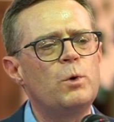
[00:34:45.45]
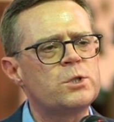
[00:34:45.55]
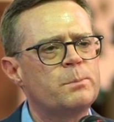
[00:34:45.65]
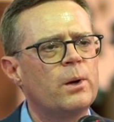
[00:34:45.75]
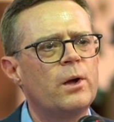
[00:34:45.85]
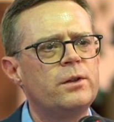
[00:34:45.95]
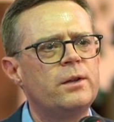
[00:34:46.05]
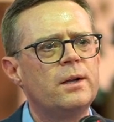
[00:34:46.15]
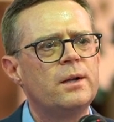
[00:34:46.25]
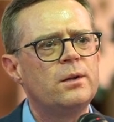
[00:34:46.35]
whisper out
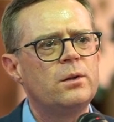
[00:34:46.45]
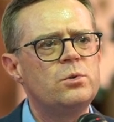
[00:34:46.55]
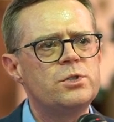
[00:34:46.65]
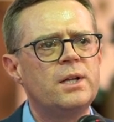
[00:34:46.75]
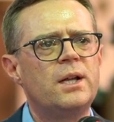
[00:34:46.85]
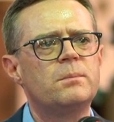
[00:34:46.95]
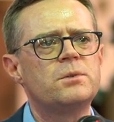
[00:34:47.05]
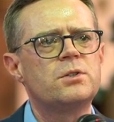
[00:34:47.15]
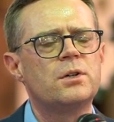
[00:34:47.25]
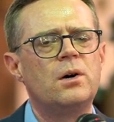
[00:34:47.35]
those
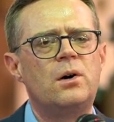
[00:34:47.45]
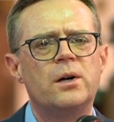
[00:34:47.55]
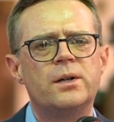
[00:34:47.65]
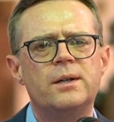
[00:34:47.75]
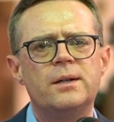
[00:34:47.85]
names to God.